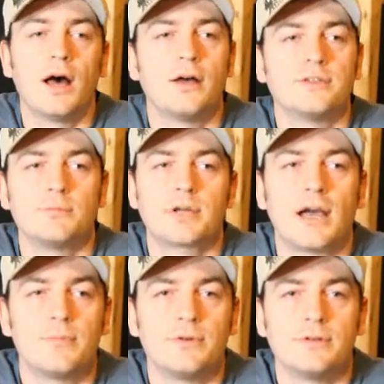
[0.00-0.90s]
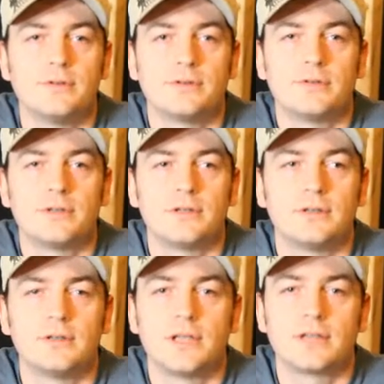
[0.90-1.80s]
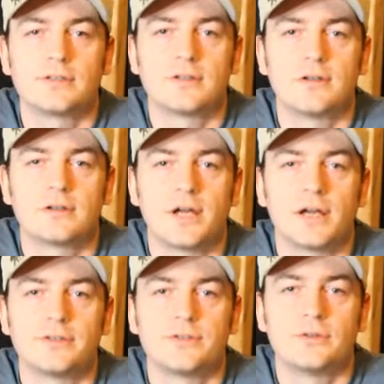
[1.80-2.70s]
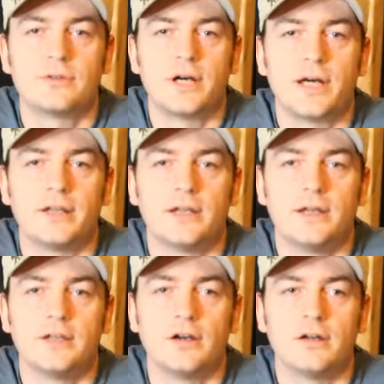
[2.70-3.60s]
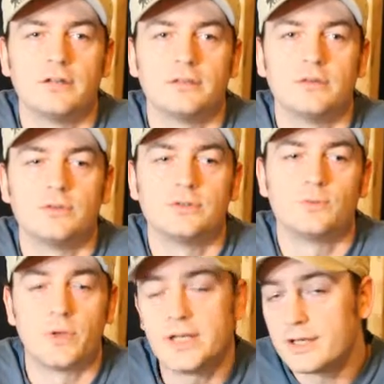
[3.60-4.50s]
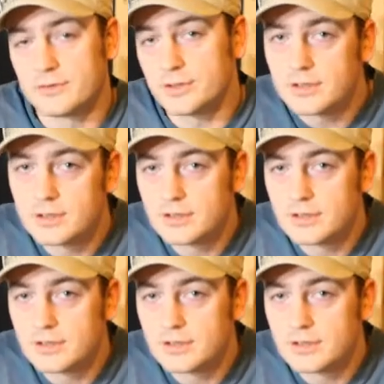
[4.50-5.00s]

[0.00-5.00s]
some cameras, they can start their ISO at down as low as 100,